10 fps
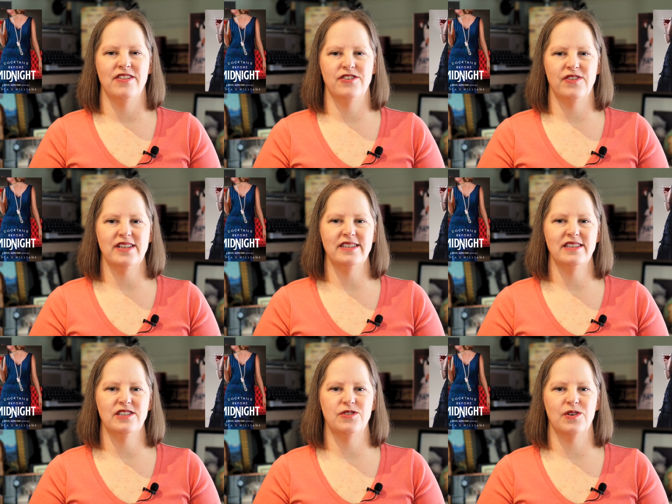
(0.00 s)
The dress in
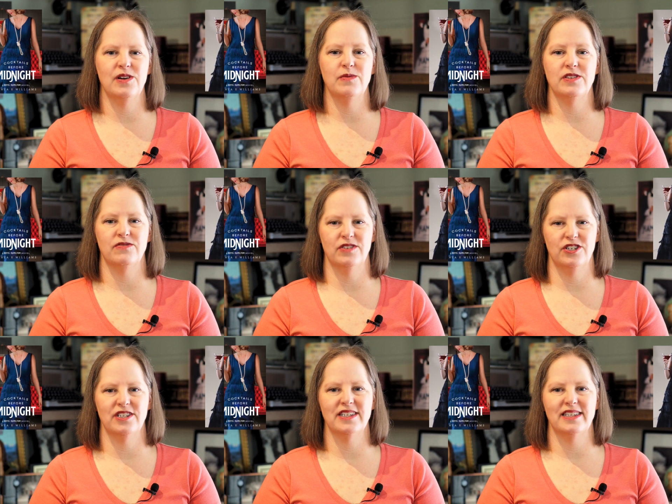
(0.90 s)
the story was
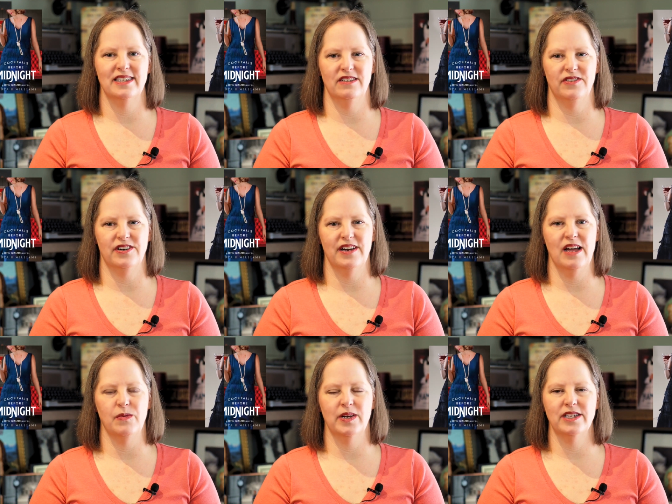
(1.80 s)
originally silver,
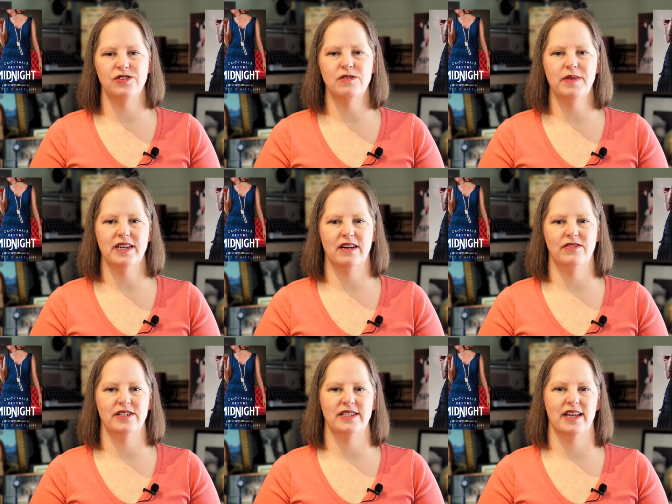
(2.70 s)
and when I told my
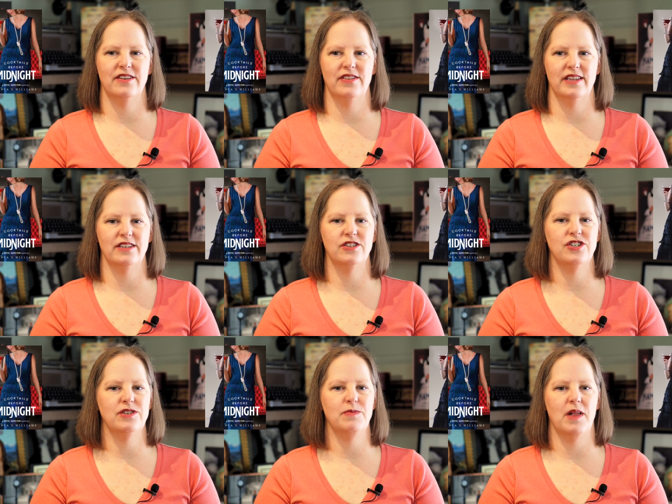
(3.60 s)
cover designer this,
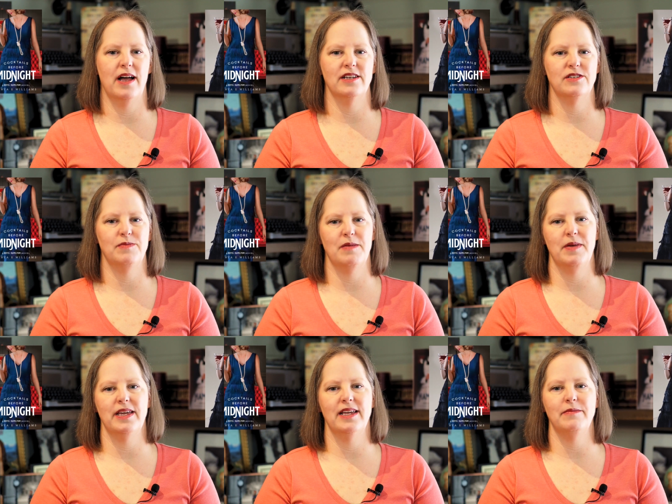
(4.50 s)
she obliged by
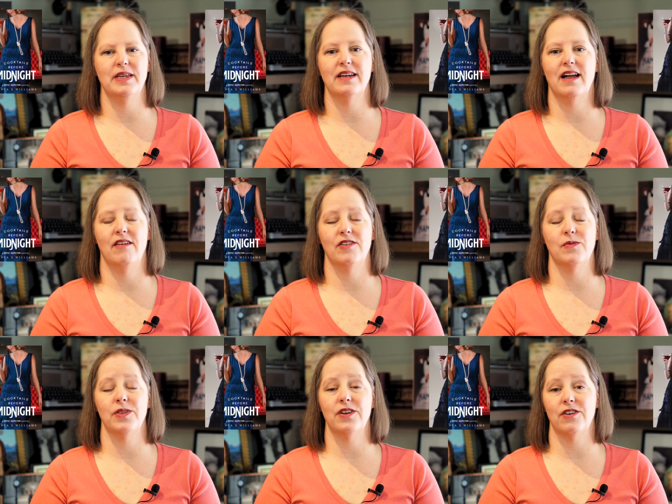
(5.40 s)
making me a cover
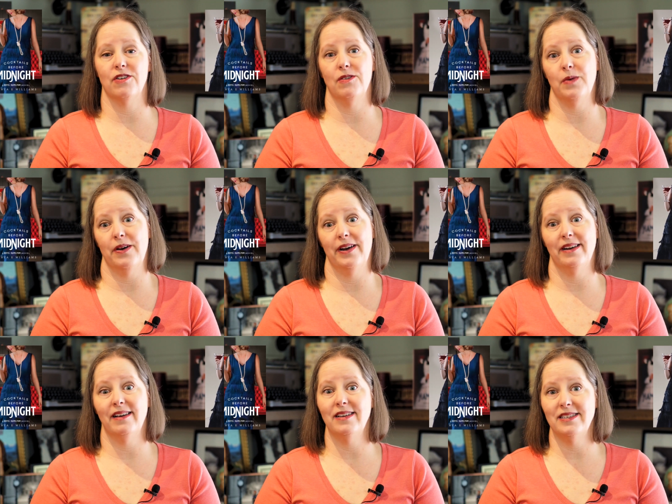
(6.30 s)
with a girl
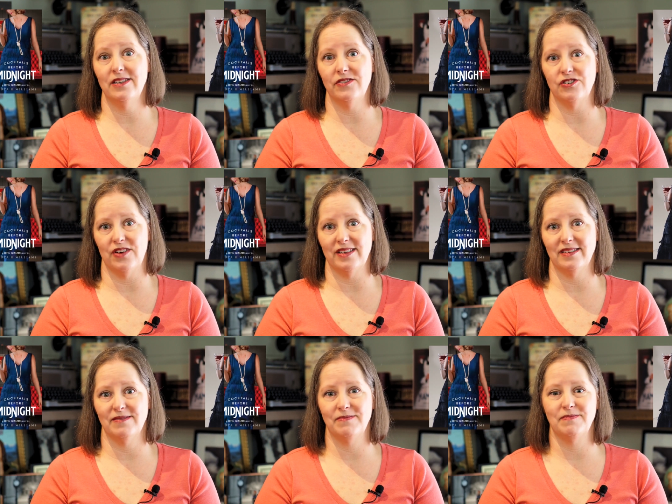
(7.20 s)
wearing a silver
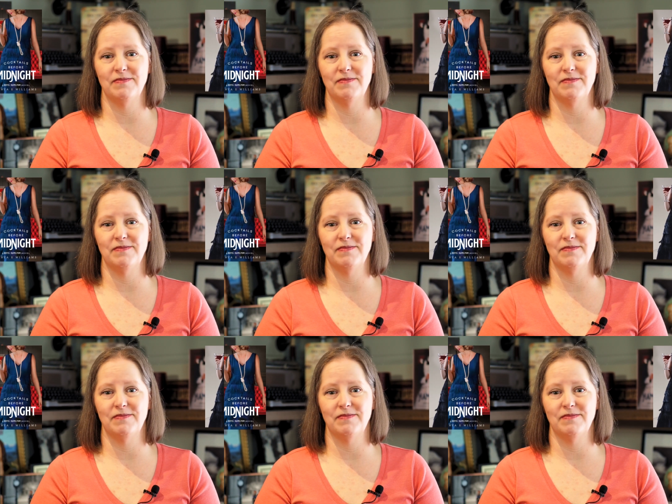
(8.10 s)
dress.